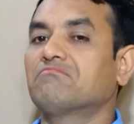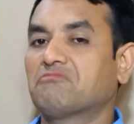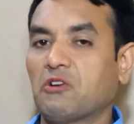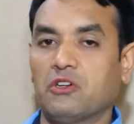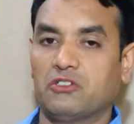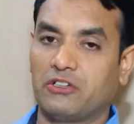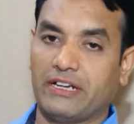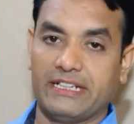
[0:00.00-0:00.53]

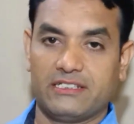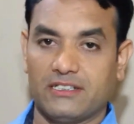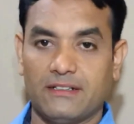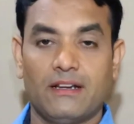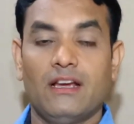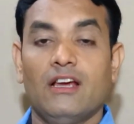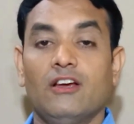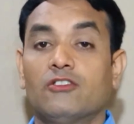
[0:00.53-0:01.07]
conjugation.
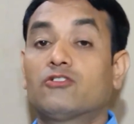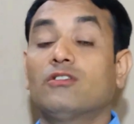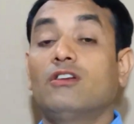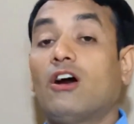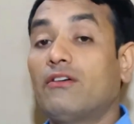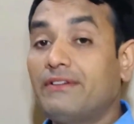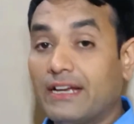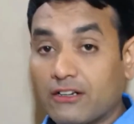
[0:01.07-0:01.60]
So
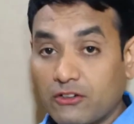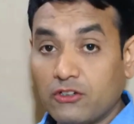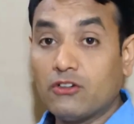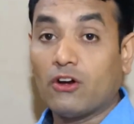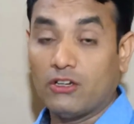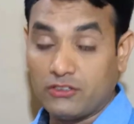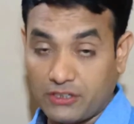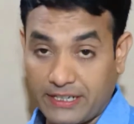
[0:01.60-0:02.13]
now we are going to
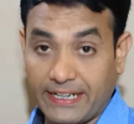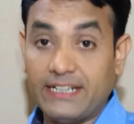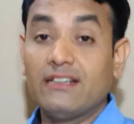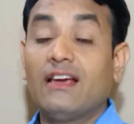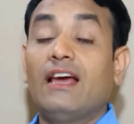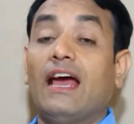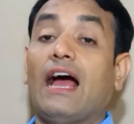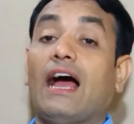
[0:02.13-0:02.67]
conjugate,